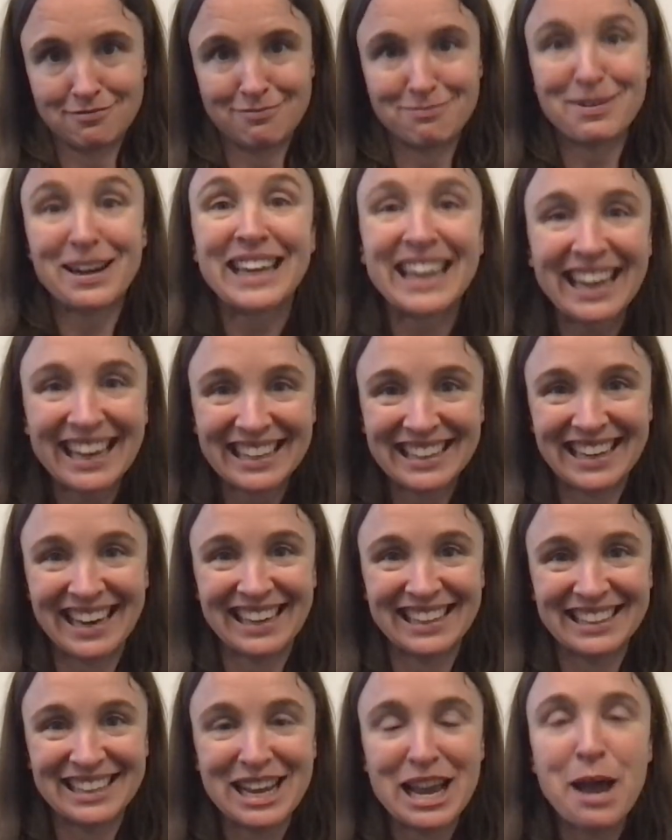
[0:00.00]
but I can't
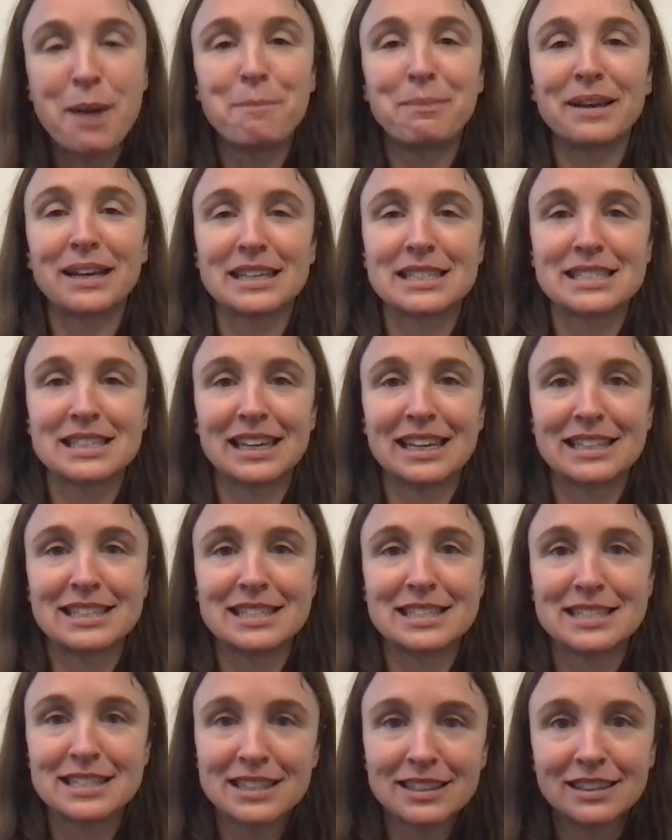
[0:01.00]
yet because it's
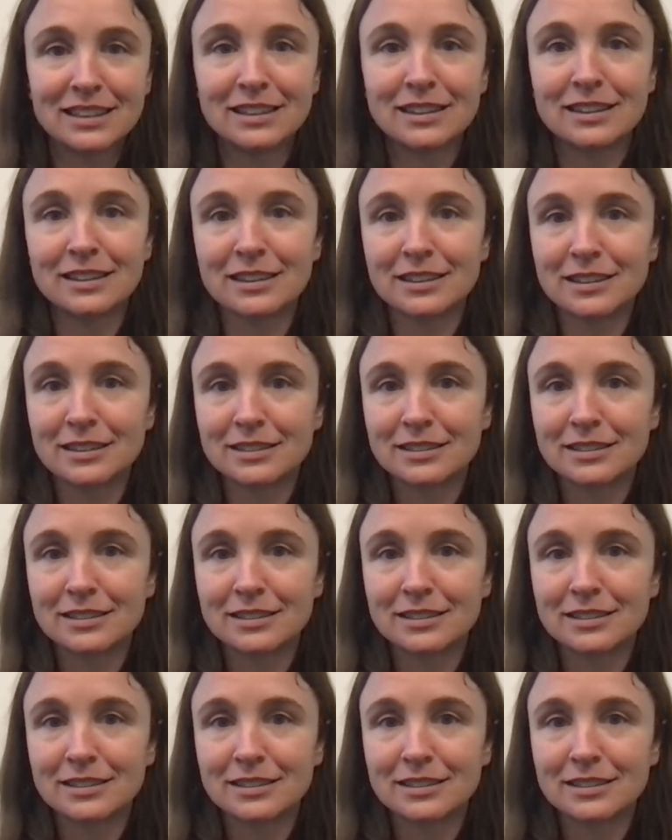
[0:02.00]
still,